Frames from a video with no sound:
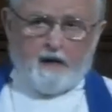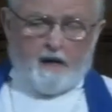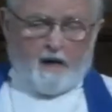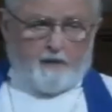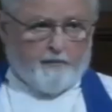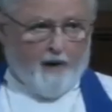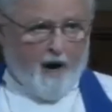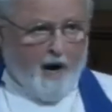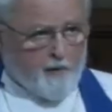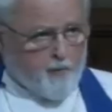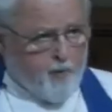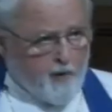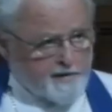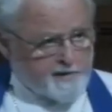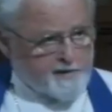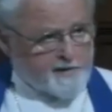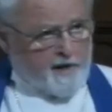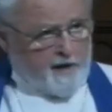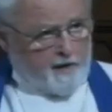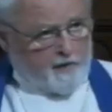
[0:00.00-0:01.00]
by
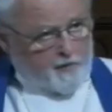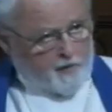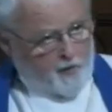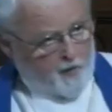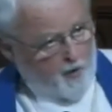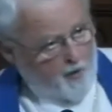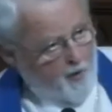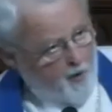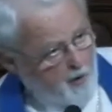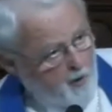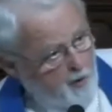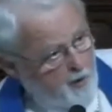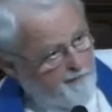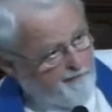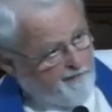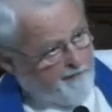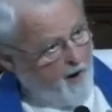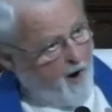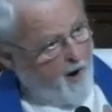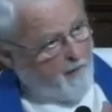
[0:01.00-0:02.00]
which a guru
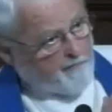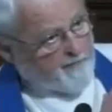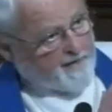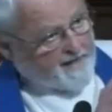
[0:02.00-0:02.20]
from the